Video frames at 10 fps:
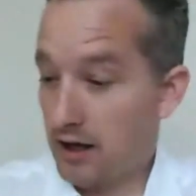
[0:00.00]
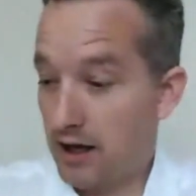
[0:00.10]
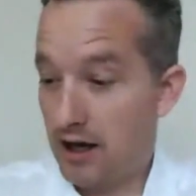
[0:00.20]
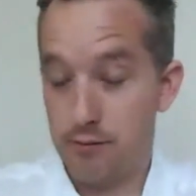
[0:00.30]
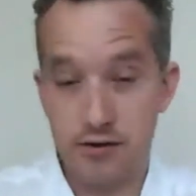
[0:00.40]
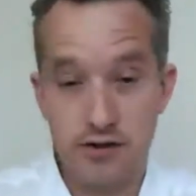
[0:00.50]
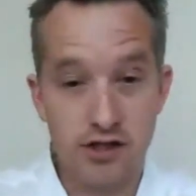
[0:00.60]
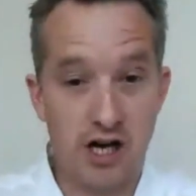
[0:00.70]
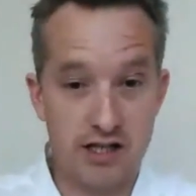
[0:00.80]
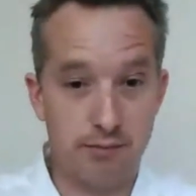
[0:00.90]
I'm
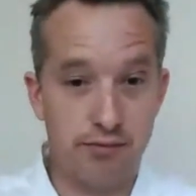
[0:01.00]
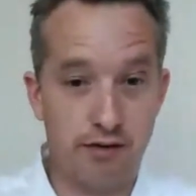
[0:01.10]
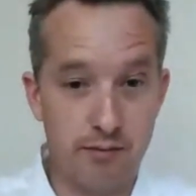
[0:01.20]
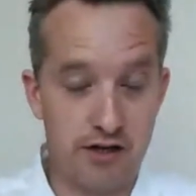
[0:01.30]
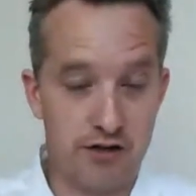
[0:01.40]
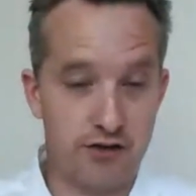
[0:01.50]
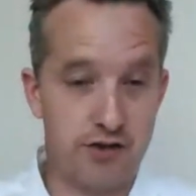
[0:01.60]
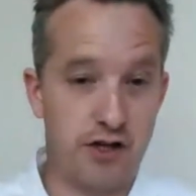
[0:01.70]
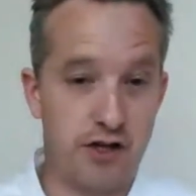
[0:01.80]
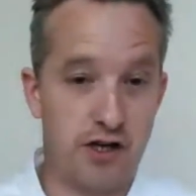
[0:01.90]
starting pretty much
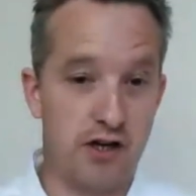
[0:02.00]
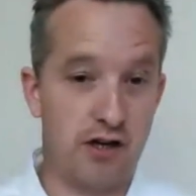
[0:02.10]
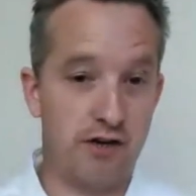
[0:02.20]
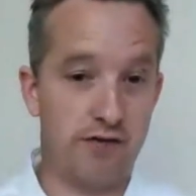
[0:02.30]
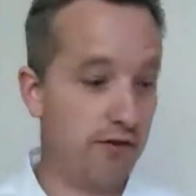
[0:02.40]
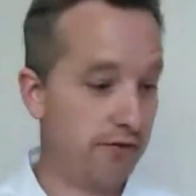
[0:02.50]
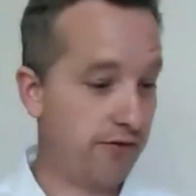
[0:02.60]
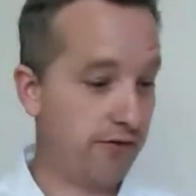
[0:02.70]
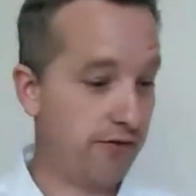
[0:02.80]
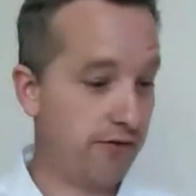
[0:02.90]
from
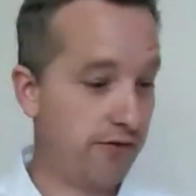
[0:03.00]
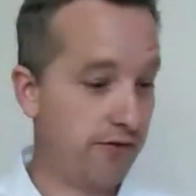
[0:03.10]
scratch.